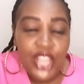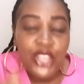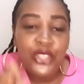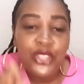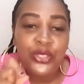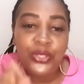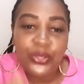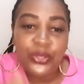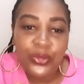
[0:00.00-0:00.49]

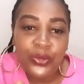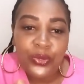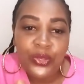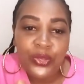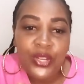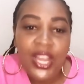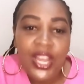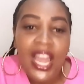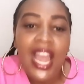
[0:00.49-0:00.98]

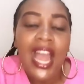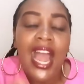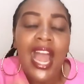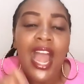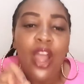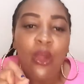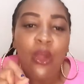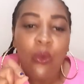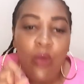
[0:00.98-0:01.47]
So
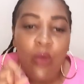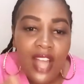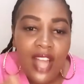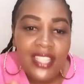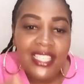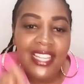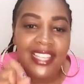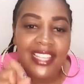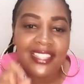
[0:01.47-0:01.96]

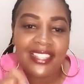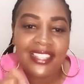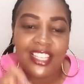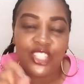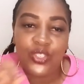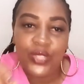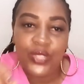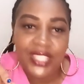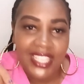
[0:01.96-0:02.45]
what is
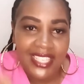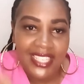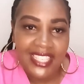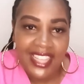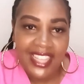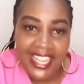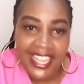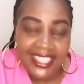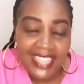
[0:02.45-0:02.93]
the dosage
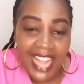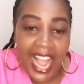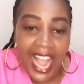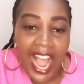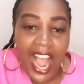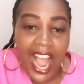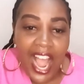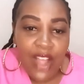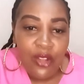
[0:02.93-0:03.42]
then?
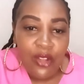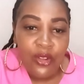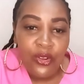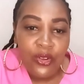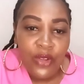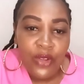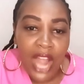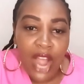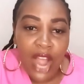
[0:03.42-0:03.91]
How
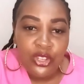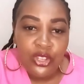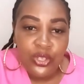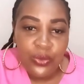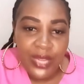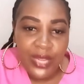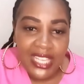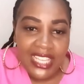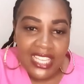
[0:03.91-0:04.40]
do
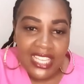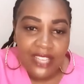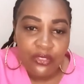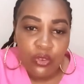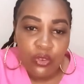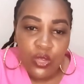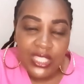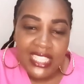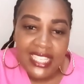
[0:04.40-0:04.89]
we give?
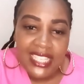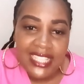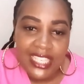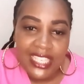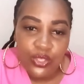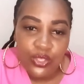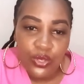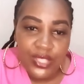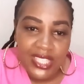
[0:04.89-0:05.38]
What is
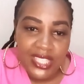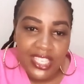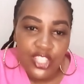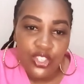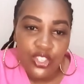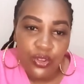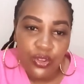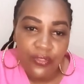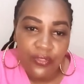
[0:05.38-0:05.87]
the
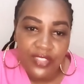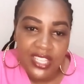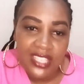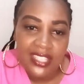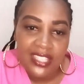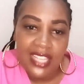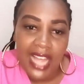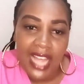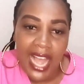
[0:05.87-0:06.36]
dosage of
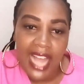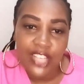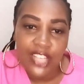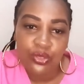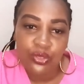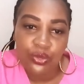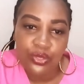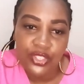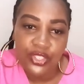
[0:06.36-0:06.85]
these
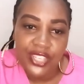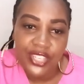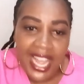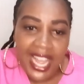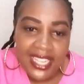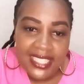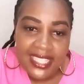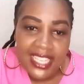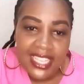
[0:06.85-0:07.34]
two
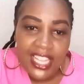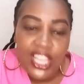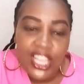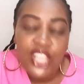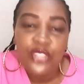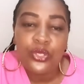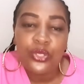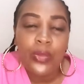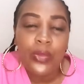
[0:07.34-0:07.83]
drugs?
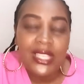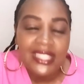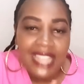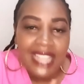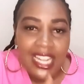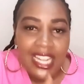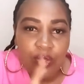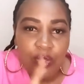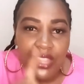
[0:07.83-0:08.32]
So we
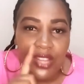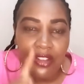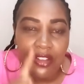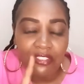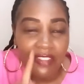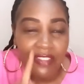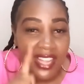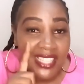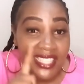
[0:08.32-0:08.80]
start with our
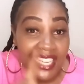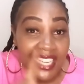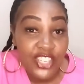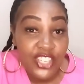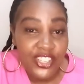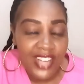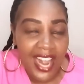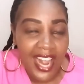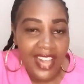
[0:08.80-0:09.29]
first
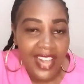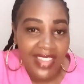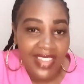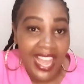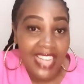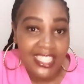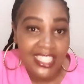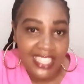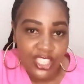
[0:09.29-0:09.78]
line drug, the
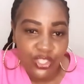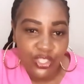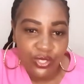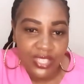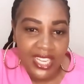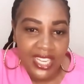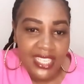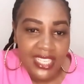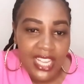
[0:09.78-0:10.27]

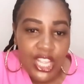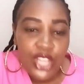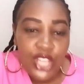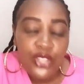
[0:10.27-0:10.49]
artesunate.